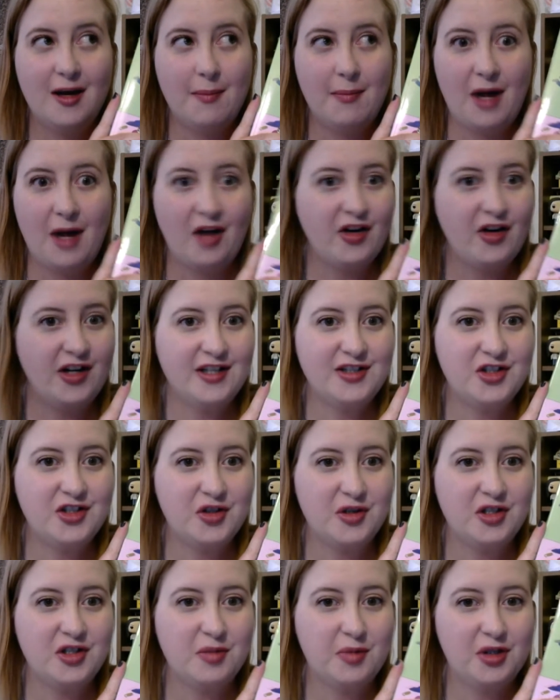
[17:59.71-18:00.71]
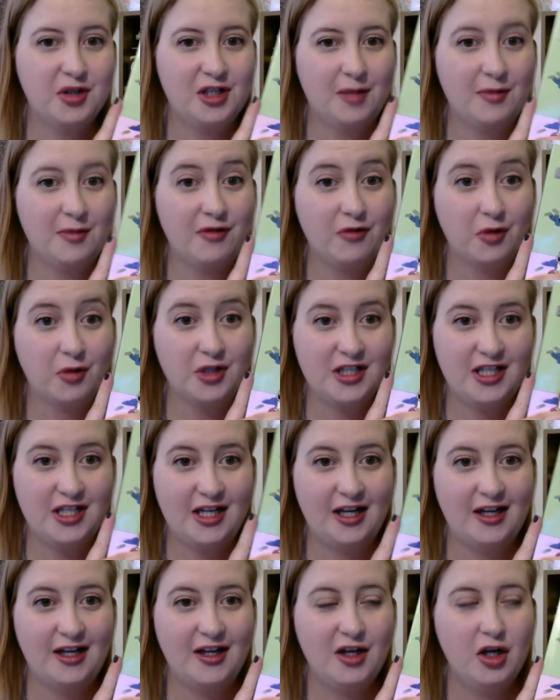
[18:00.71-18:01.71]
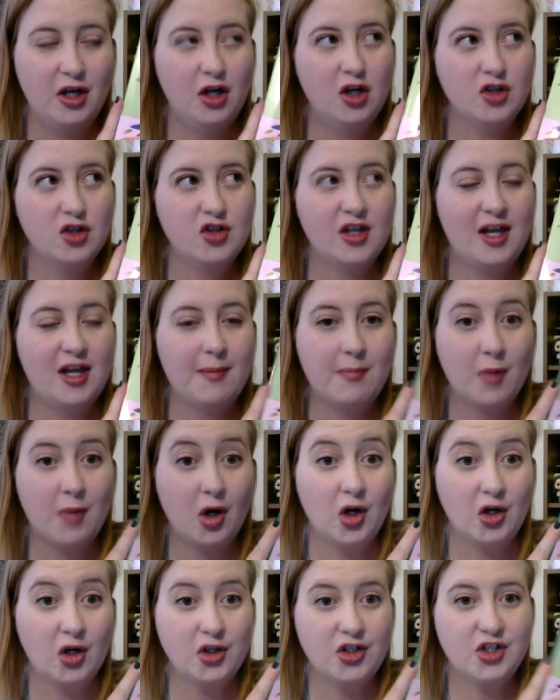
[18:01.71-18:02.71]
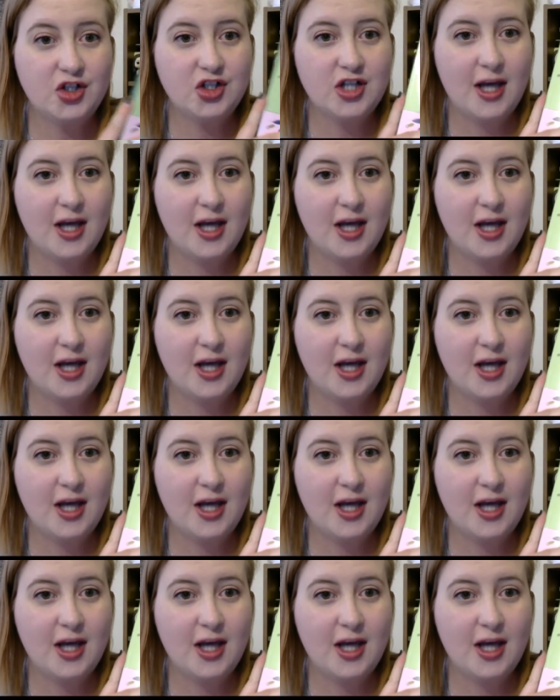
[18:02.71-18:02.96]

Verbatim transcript: Mallory doesn't join until book number 14. So they merged